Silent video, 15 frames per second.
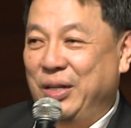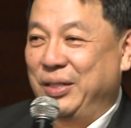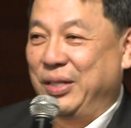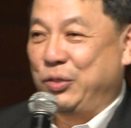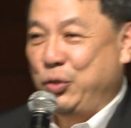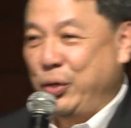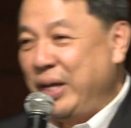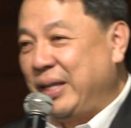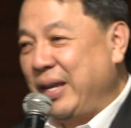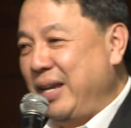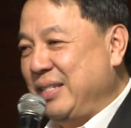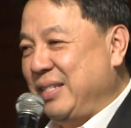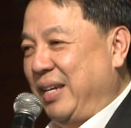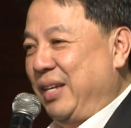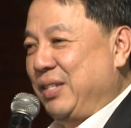The three
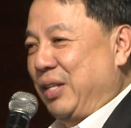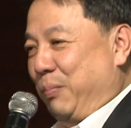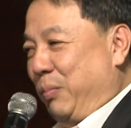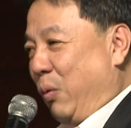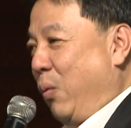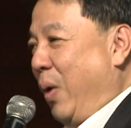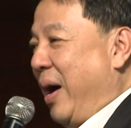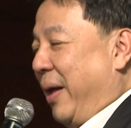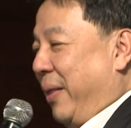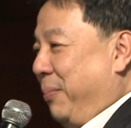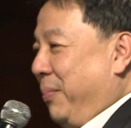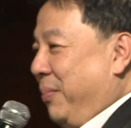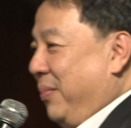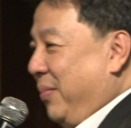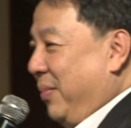things is, number
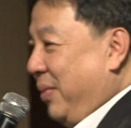one,